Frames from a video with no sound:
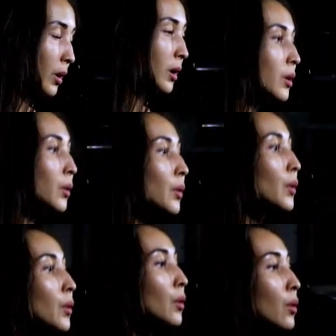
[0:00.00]
is more
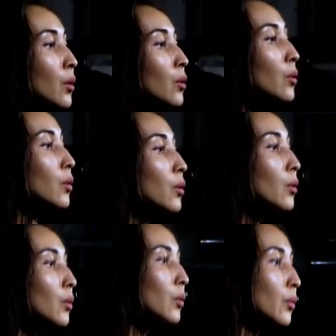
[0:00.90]
dense than fat.
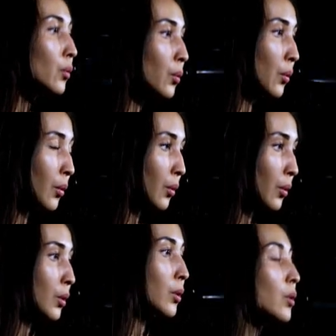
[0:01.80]
So when you have
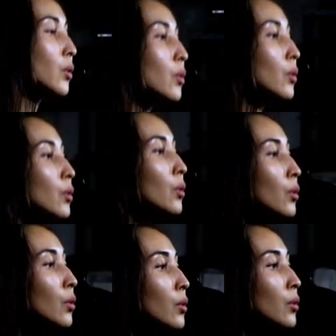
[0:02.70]
the same amount of muscle,
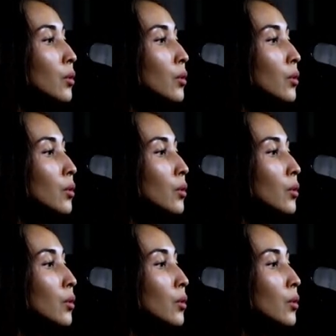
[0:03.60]
let's